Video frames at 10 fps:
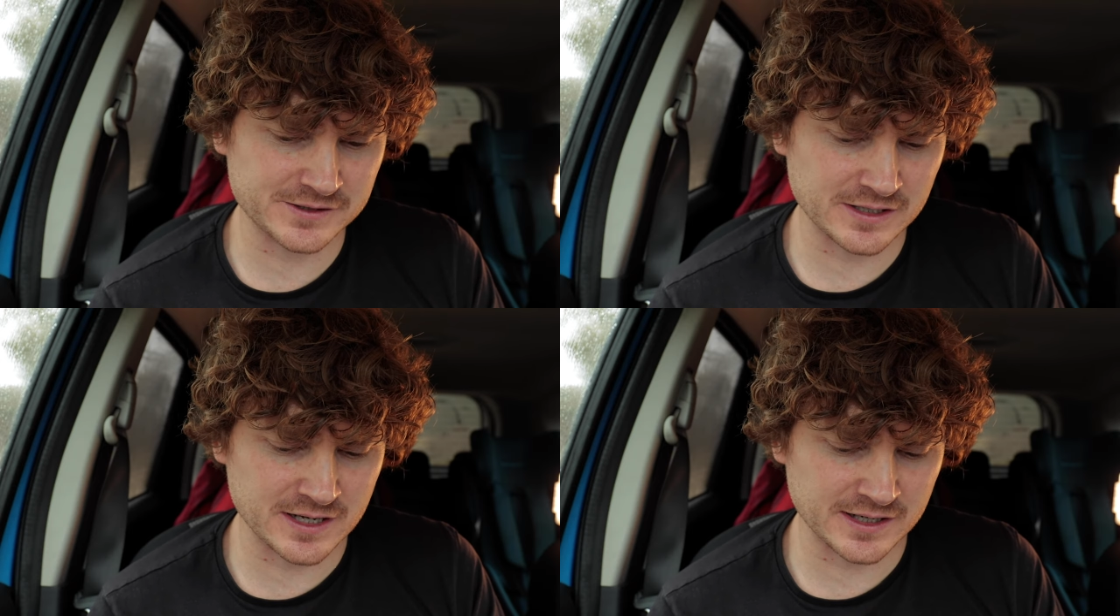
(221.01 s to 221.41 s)

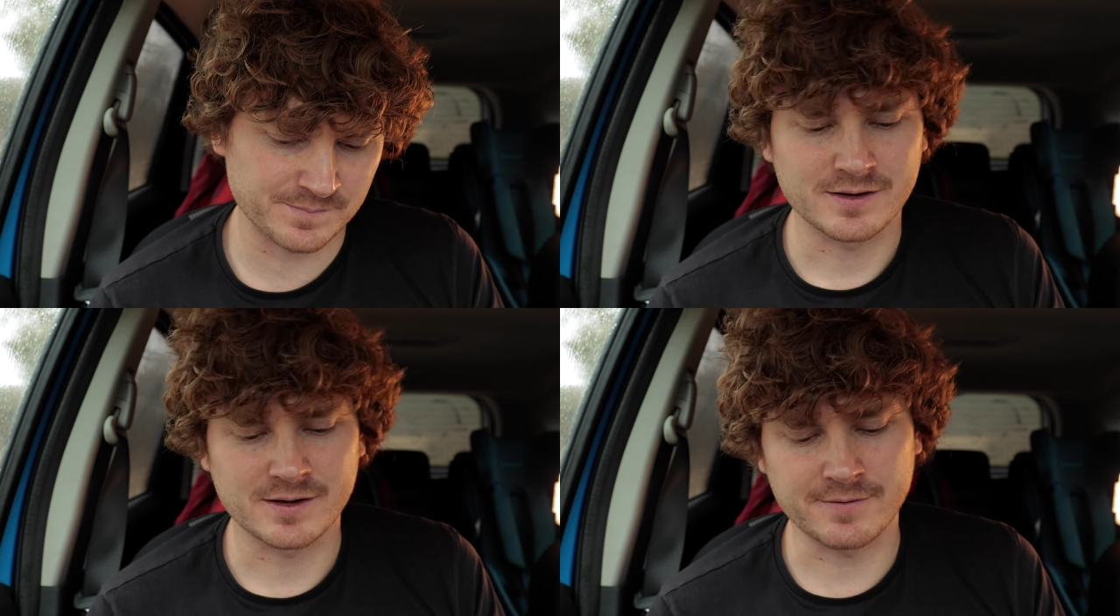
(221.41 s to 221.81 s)
So like
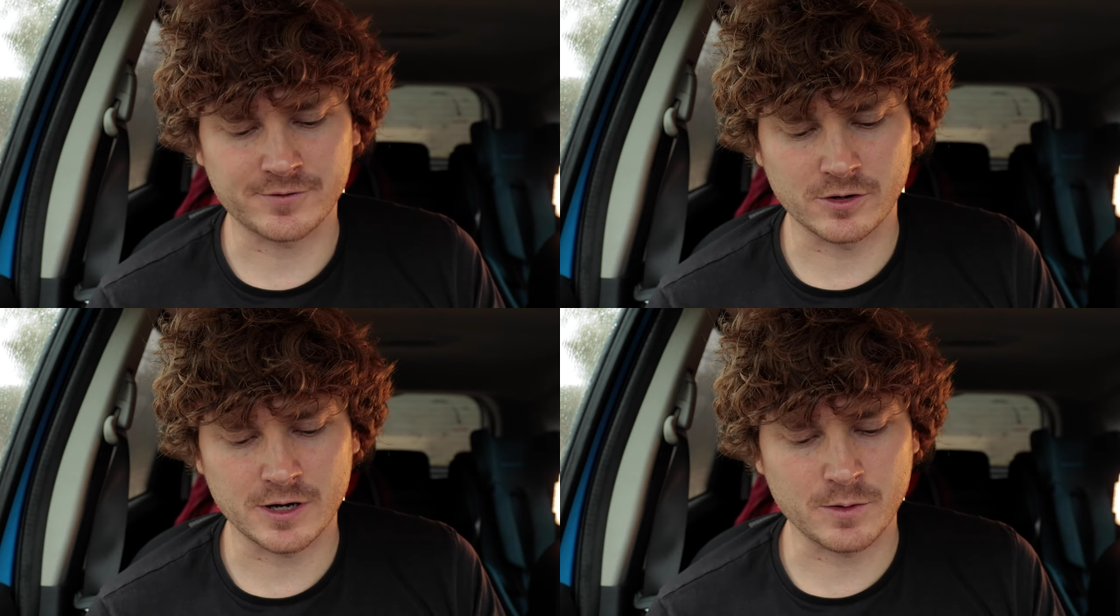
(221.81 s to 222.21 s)

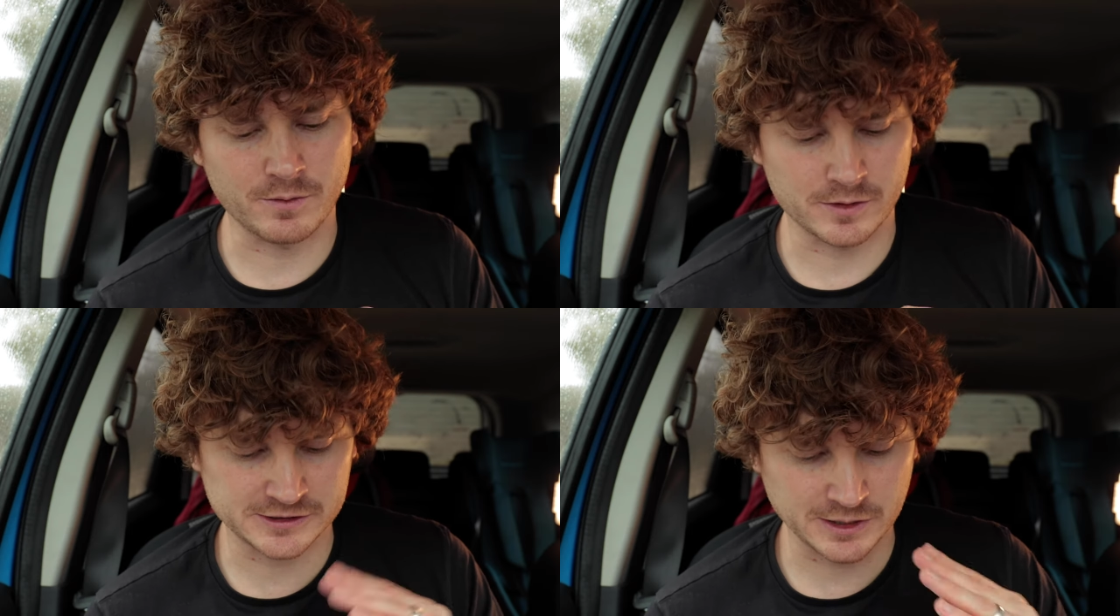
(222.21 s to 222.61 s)
I've got I
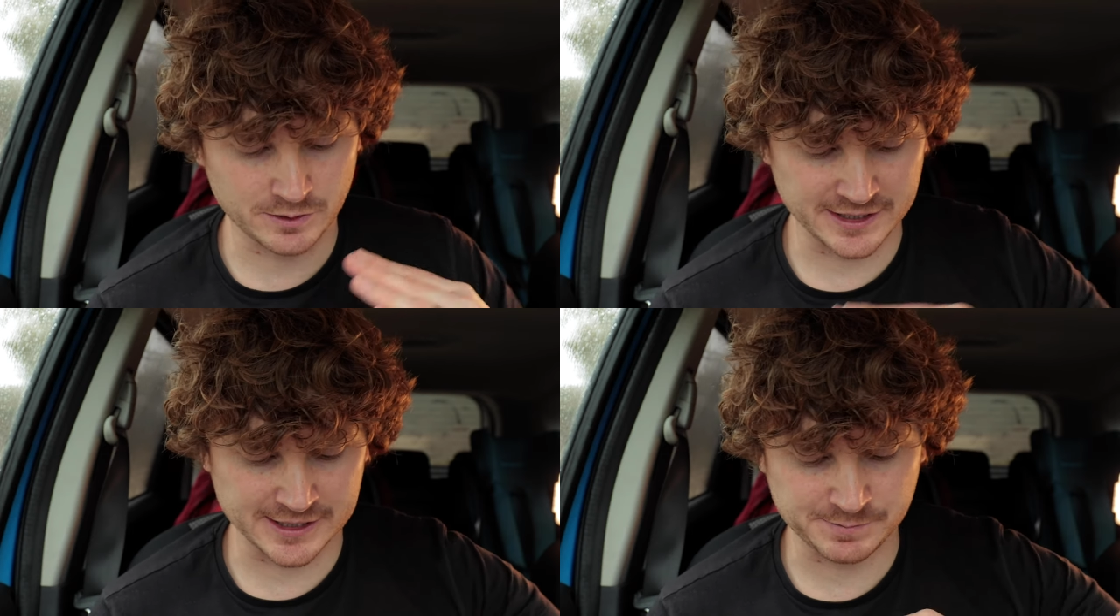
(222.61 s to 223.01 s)
won't say
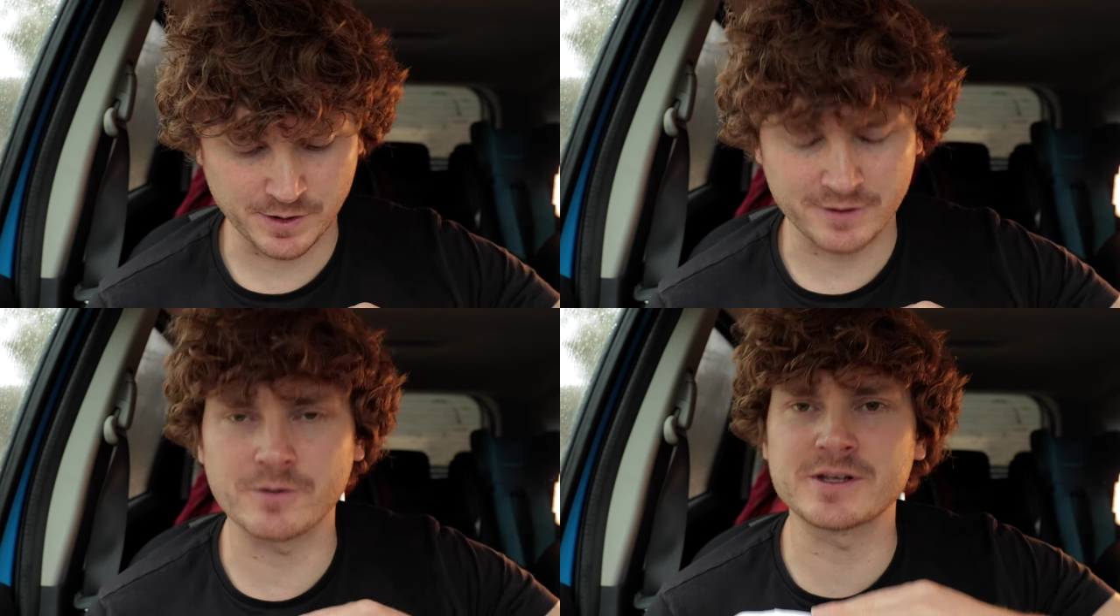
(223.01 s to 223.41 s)
what it is,
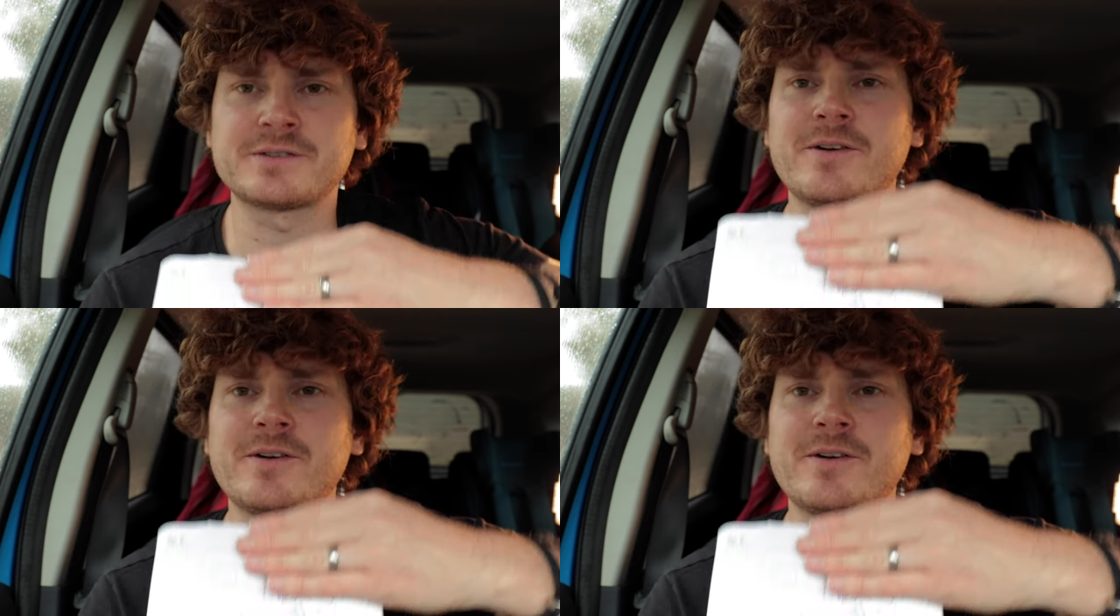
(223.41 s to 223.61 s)
but I've got this